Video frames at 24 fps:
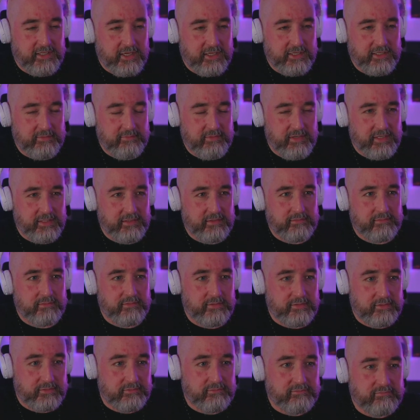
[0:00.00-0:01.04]
Candyman.
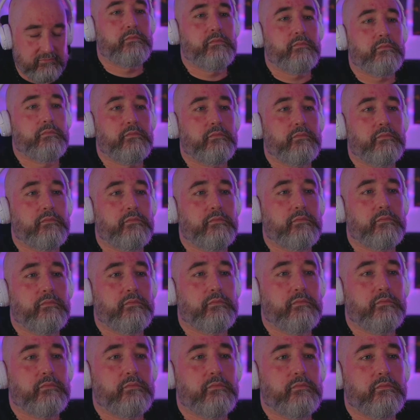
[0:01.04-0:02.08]

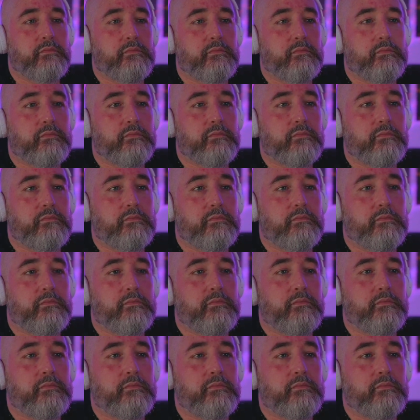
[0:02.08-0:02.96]
These guys.